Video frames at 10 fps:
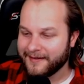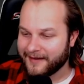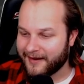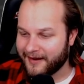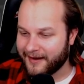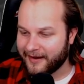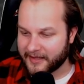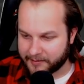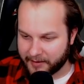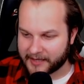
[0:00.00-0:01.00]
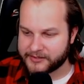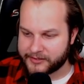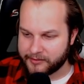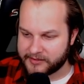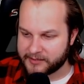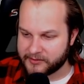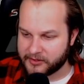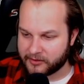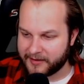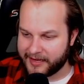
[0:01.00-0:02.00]
Uh, I like the boxes too, Sedge
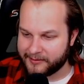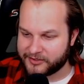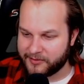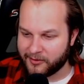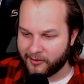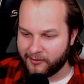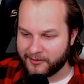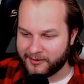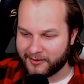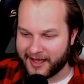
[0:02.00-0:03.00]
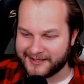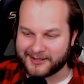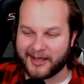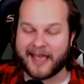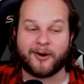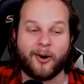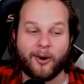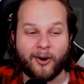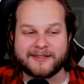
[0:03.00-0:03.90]
Berserk. My name should be over your heads at all